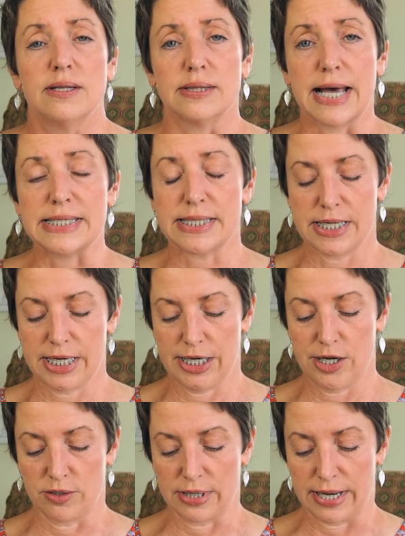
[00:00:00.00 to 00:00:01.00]
Less than a
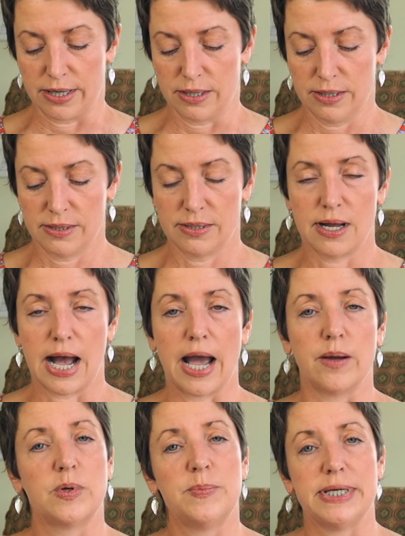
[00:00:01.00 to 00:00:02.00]
year later,
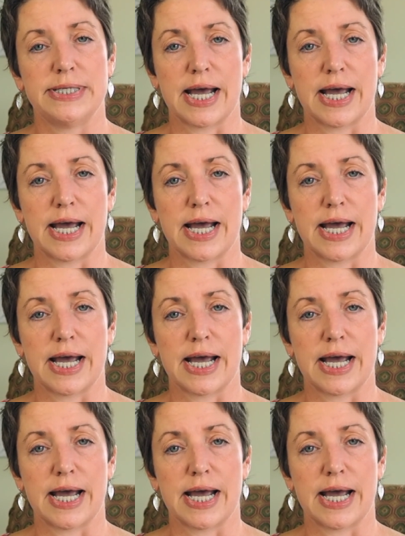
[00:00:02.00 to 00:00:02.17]
I would be